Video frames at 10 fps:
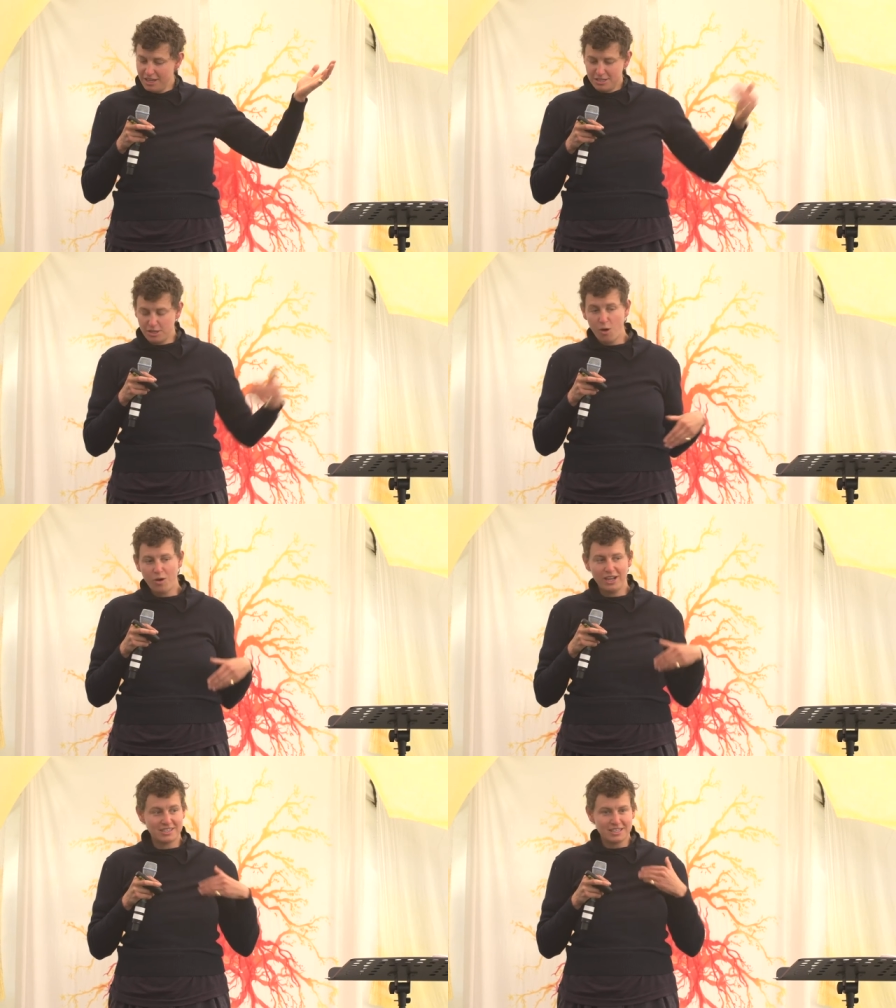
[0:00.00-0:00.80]

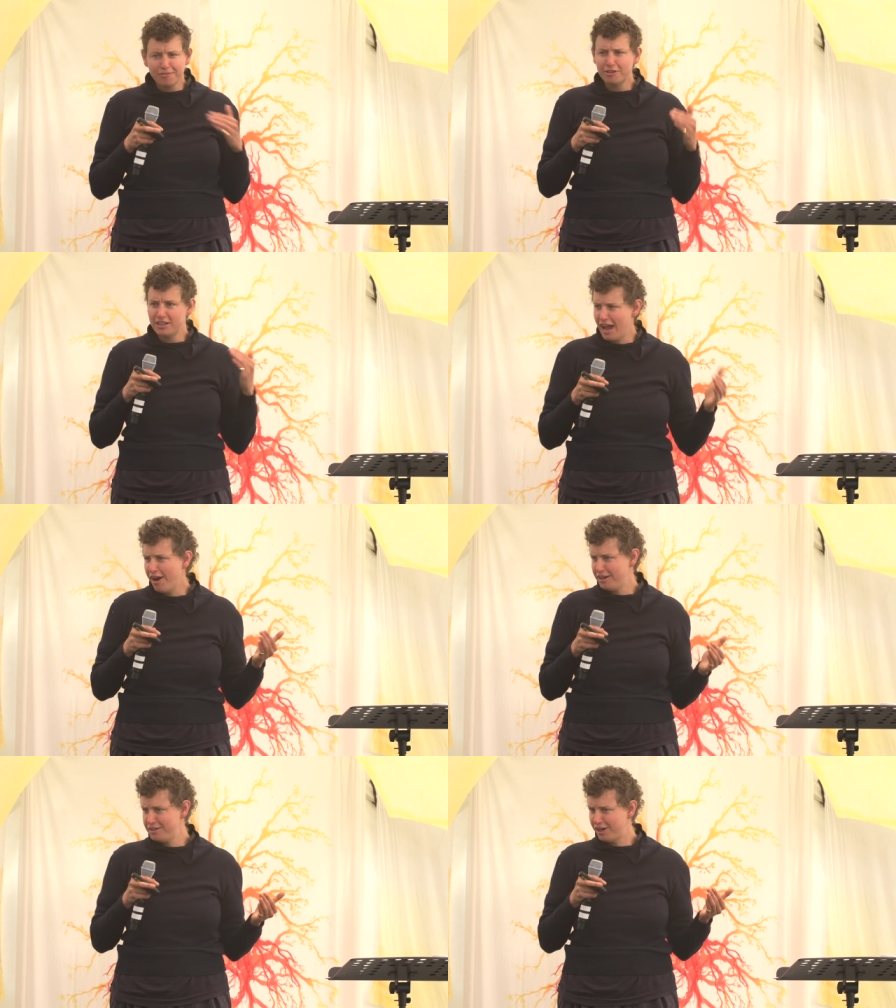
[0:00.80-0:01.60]
So it's a different
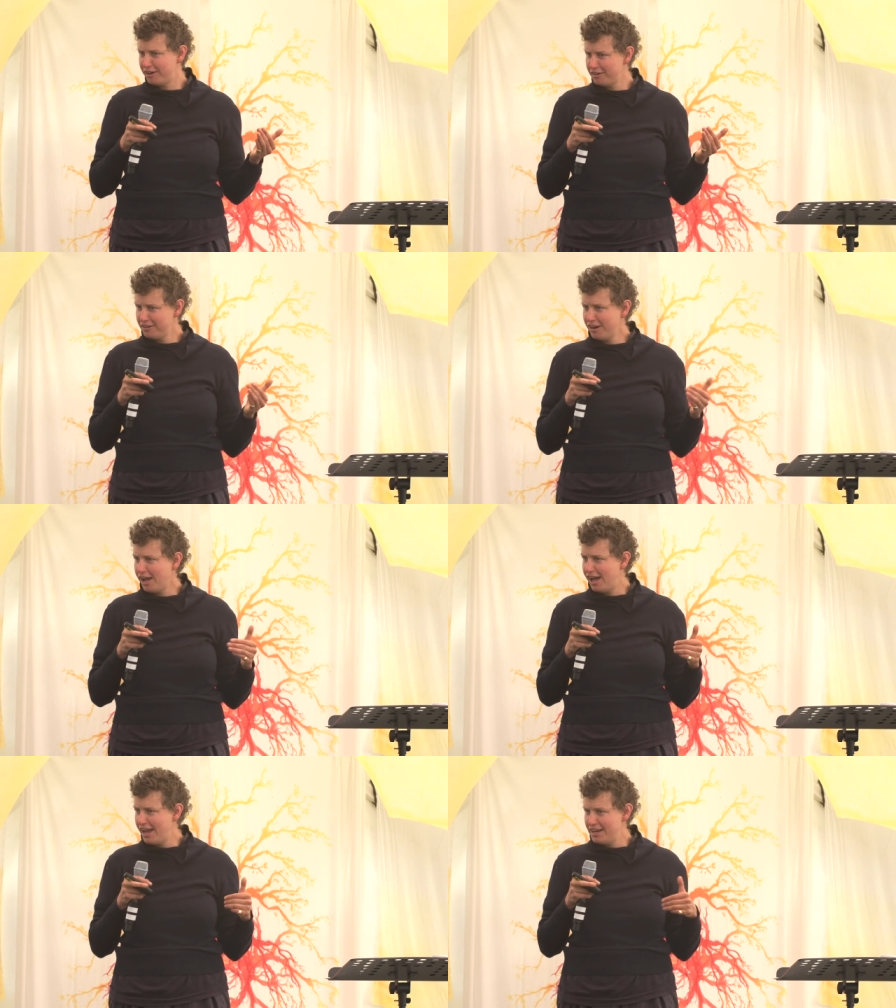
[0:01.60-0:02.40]
character,
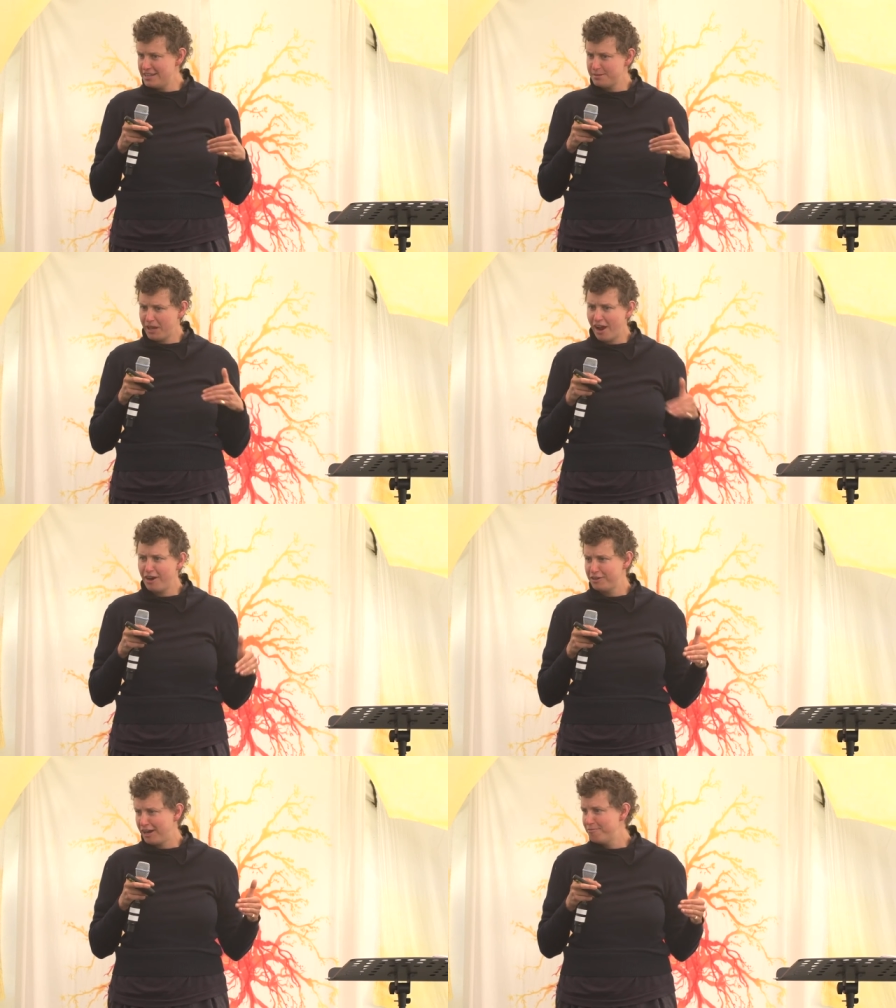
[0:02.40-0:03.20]
uh, and it's a
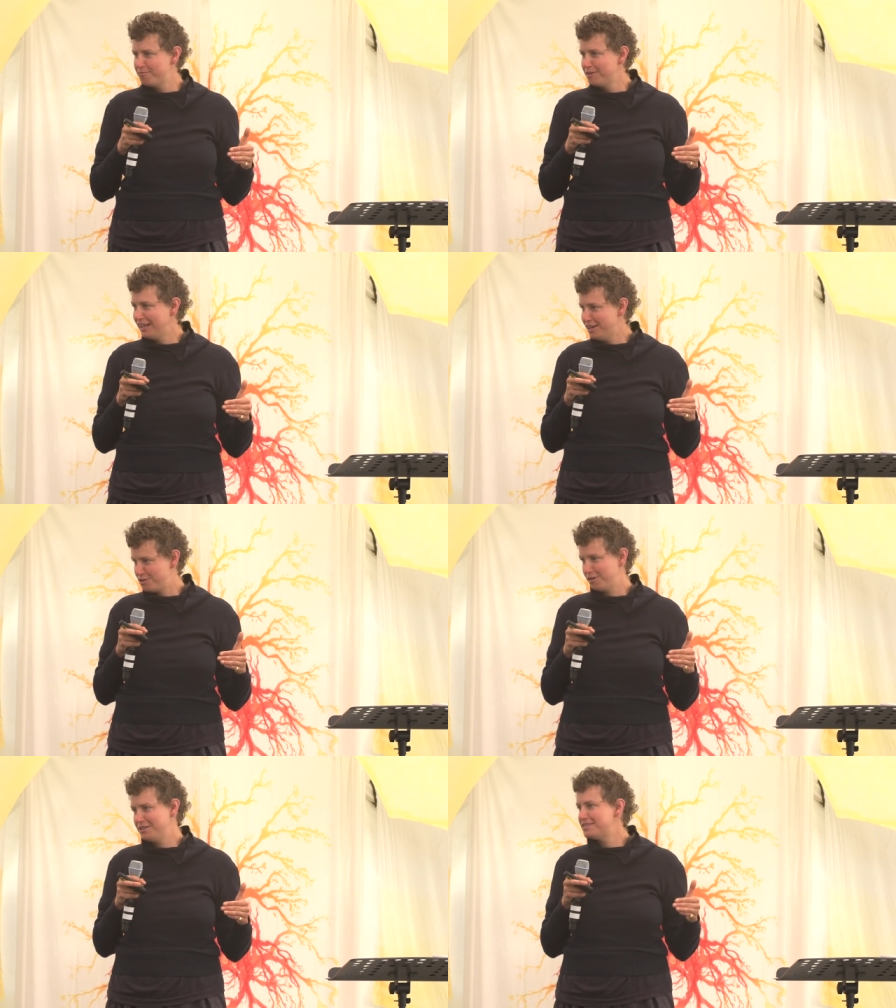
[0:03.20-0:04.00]
character I've really
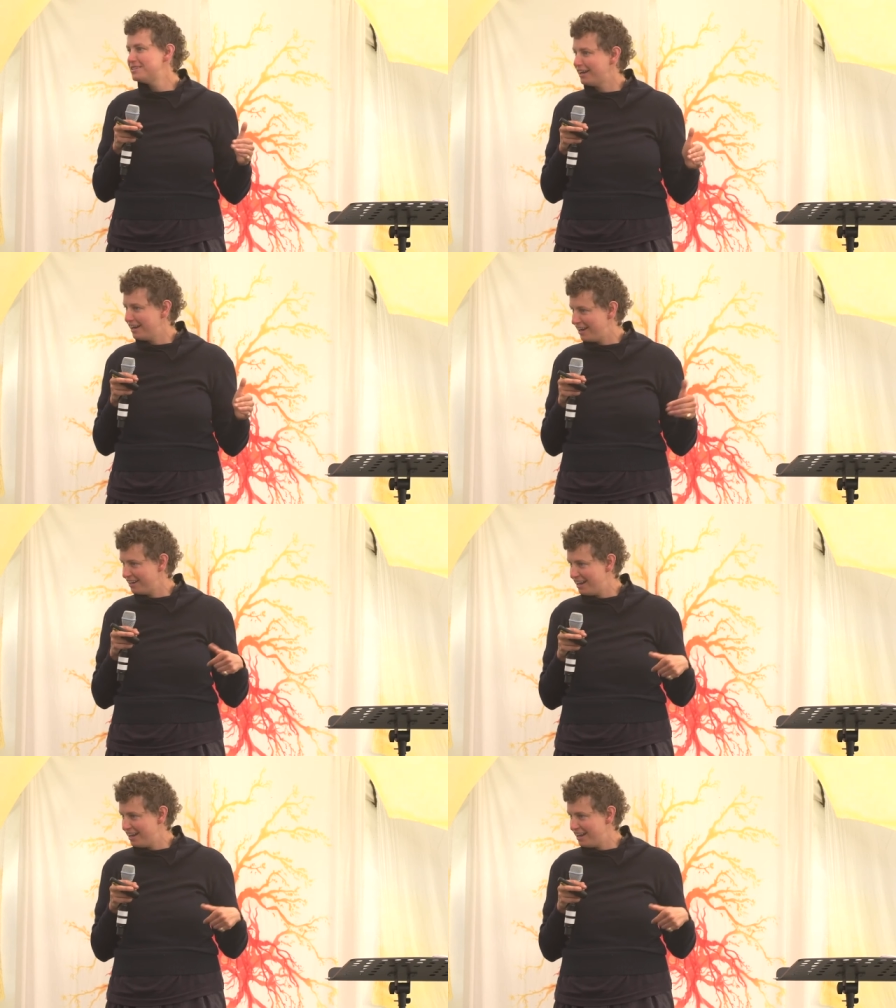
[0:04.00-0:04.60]
enjoyed studying,